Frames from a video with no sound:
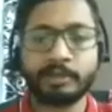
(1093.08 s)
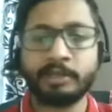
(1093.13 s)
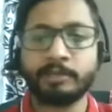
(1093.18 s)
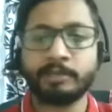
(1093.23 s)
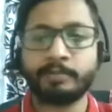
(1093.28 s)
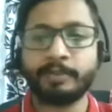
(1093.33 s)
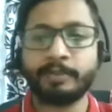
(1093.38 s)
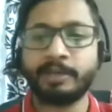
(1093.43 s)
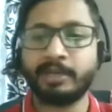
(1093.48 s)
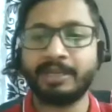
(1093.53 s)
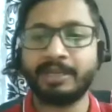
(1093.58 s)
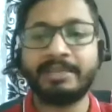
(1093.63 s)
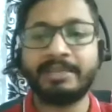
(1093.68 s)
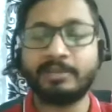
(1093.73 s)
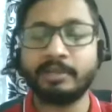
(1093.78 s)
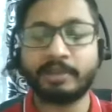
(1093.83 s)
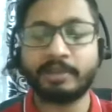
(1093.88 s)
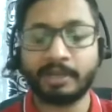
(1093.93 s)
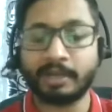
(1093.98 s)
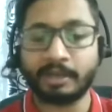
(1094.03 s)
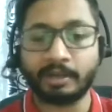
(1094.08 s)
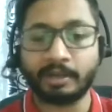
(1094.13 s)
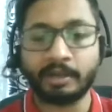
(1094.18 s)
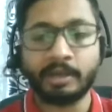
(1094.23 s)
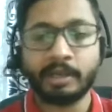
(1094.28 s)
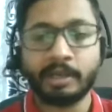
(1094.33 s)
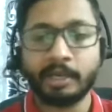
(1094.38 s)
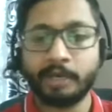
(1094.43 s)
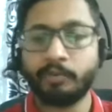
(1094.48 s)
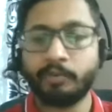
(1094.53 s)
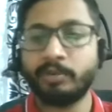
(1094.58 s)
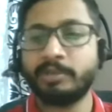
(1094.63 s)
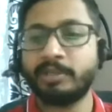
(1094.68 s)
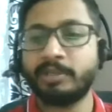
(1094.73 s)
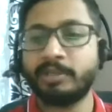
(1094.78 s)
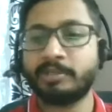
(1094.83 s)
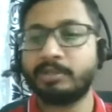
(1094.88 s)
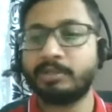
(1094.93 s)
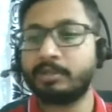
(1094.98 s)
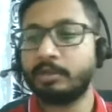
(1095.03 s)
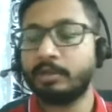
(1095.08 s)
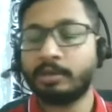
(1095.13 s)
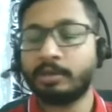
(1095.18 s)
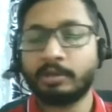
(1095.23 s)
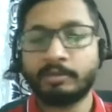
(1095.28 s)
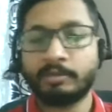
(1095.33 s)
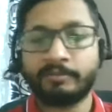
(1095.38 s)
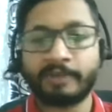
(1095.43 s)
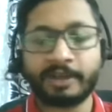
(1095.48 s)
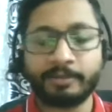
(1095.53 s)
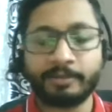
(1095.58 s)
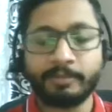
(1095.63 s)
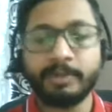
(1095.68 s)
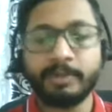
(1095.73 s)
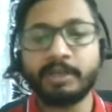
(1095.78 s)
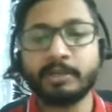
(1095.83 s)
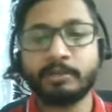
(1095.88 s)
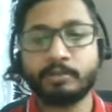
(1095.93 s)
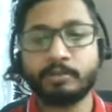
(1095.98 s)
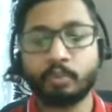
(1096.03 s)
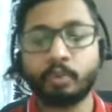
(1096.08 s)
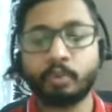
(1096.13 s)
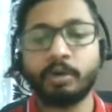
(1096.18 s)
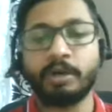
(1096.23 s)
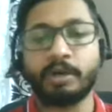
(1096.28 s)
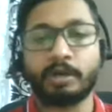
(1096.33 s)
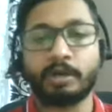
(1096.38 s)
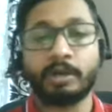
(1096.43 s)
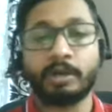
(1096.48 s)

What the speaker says: is pretty easy thing. It will just 5-minute work.